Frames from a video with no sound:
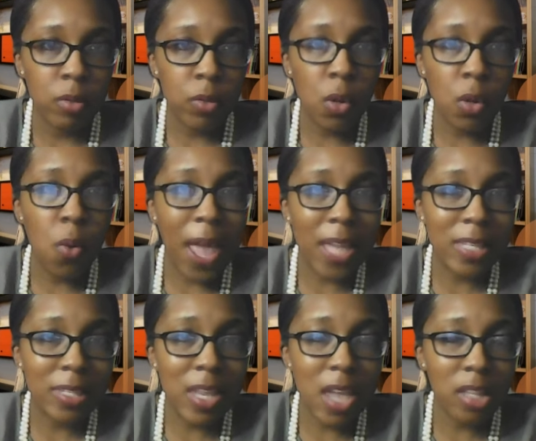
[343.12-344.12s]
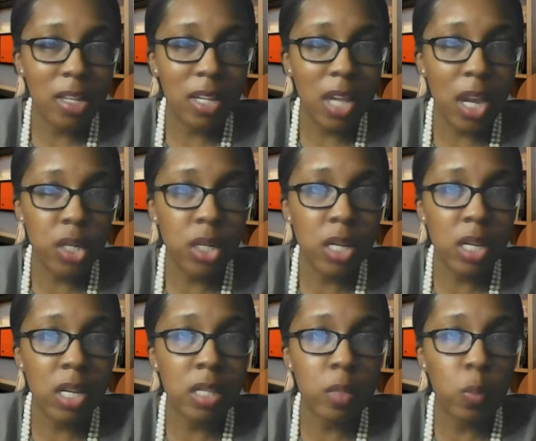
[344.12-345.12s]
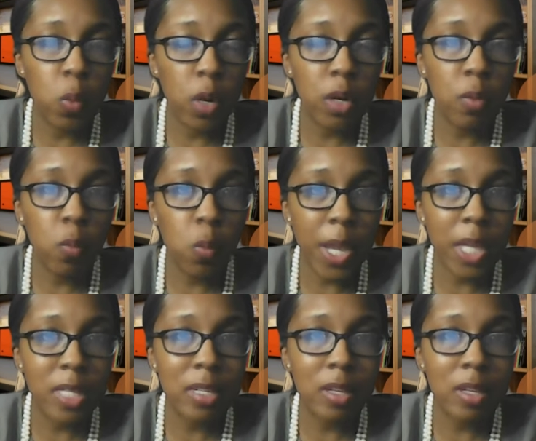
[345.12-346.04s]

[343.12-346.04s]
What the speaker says: So, asset allocation is one way